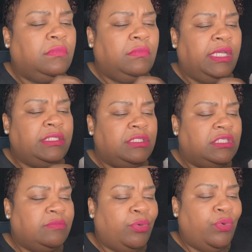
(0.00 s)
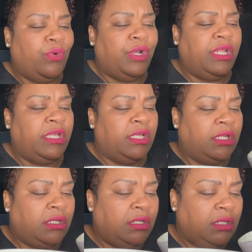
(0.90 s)
and just pour it in
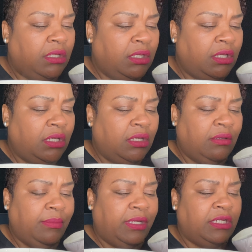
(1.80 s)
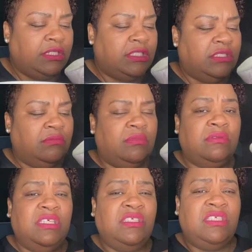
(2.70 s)
but it's
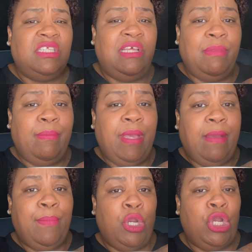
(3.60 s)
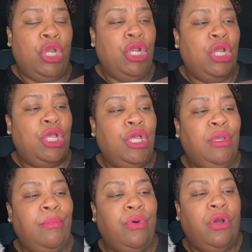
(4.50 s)
this is lemon pepper
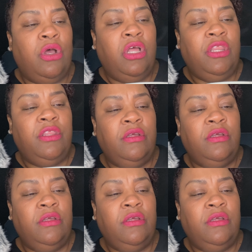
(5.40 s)
broth